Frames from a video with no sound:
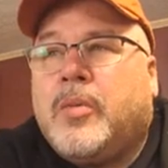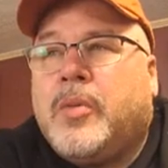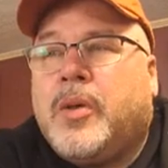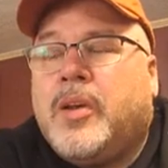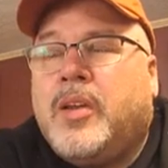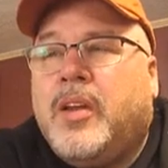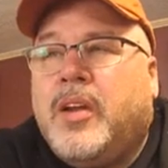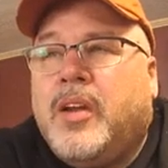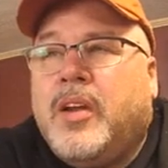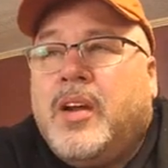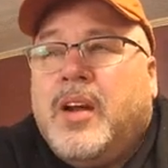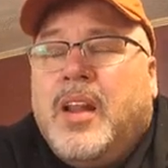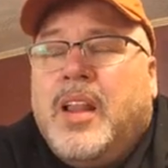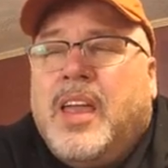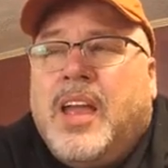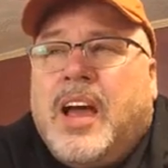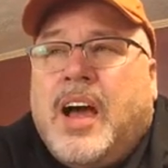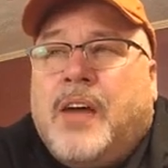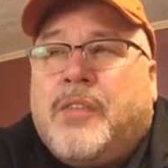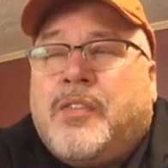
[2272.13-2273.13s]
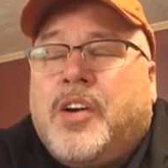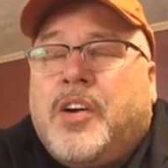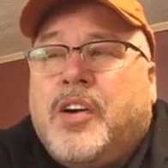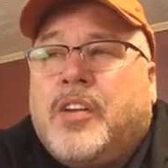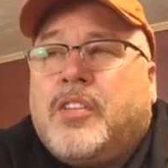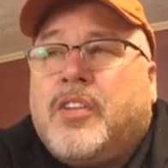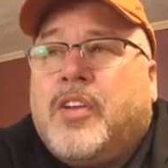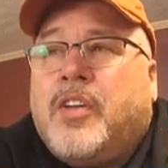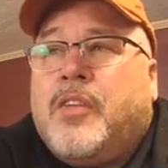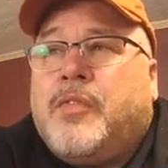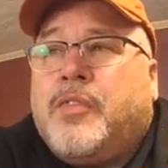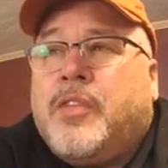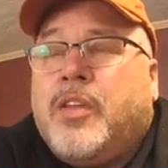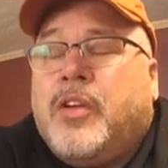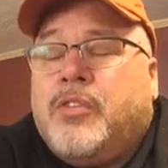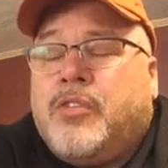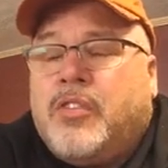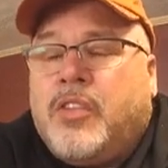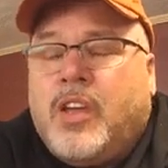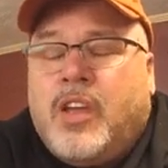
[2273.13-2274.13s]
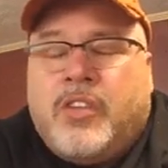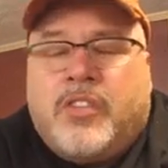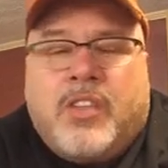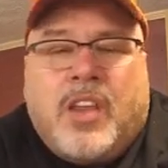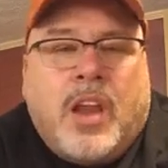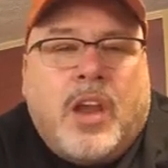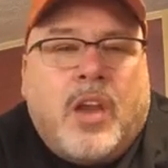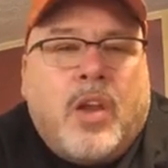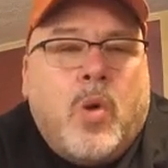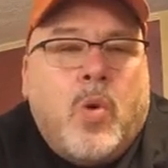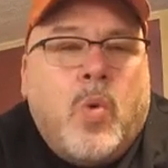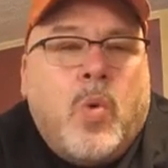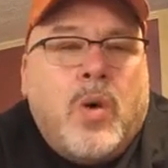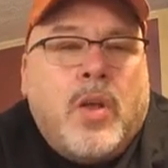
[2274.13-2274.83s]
But I've cooked enough of those things that I know